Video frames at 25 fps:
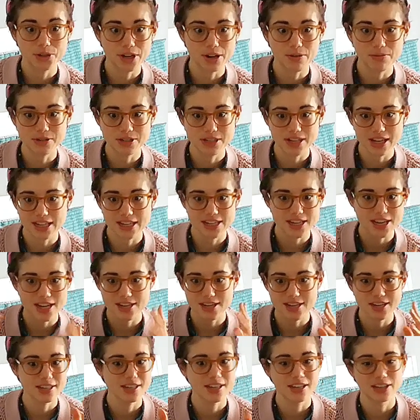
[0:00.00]
I was like, yeah,
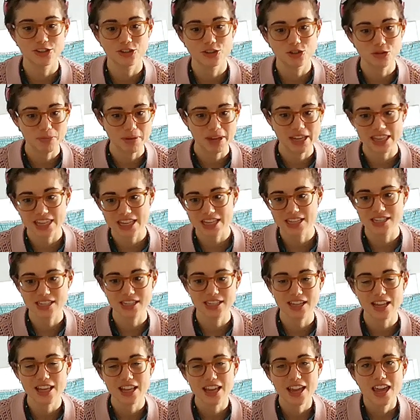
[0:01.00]
yes, I need to make this and
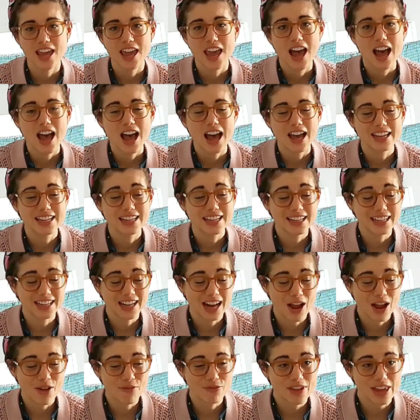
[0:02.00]
that. I didn't
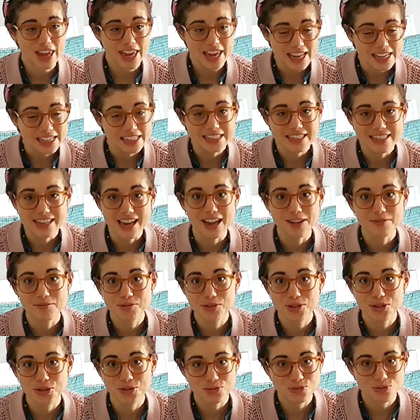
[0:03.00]
have any time
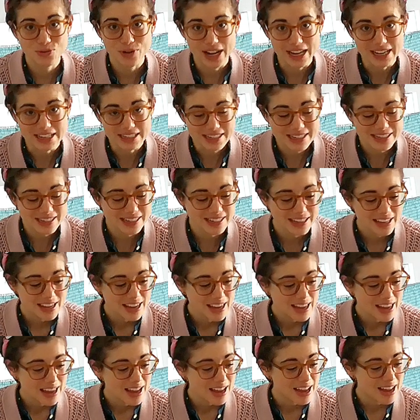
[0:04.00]
to rest.
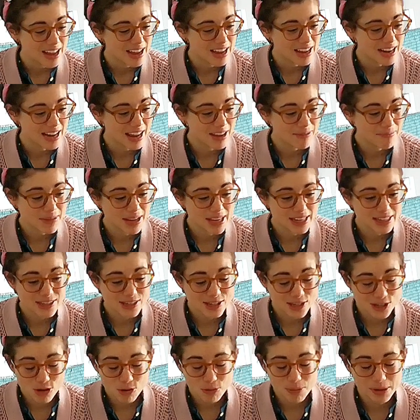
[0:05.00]
And I made
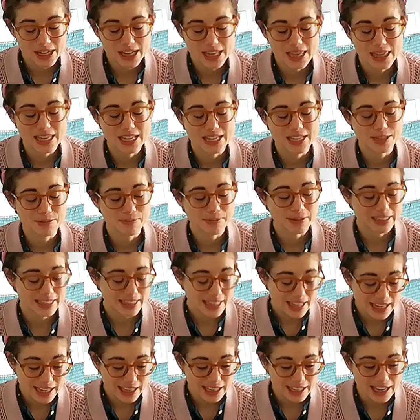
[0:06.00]
so many things, but
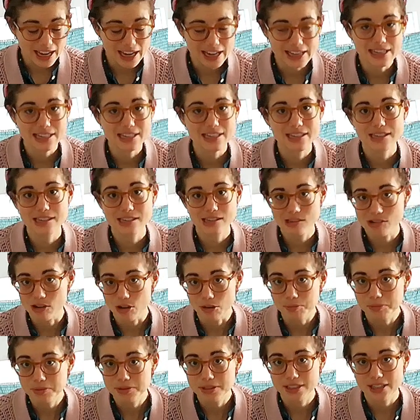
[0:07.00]
then I just
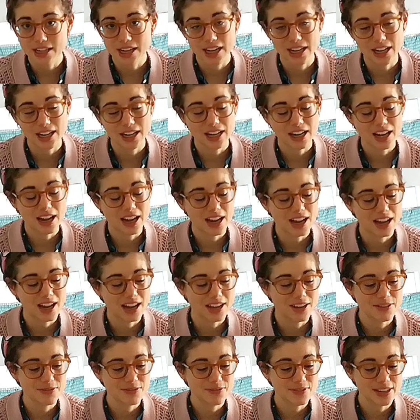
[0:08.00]
stopped. And
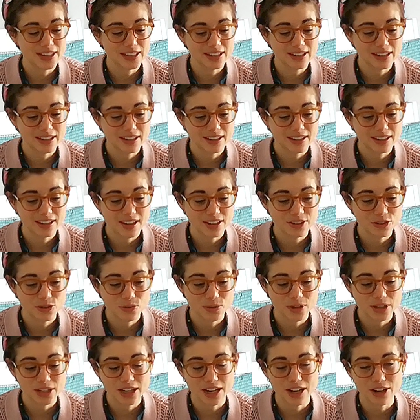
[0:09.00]
I've been
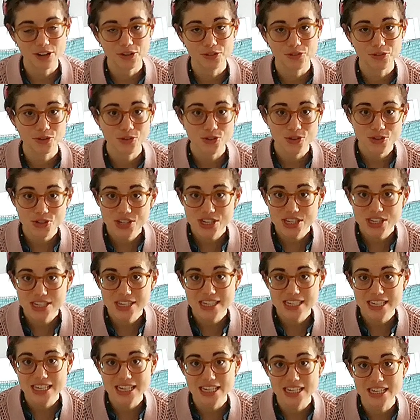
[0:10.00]
doing a lot of cross
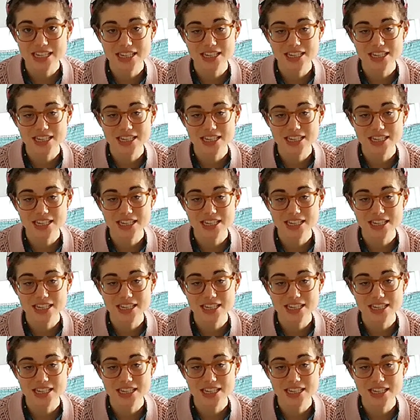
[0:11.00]
stitch.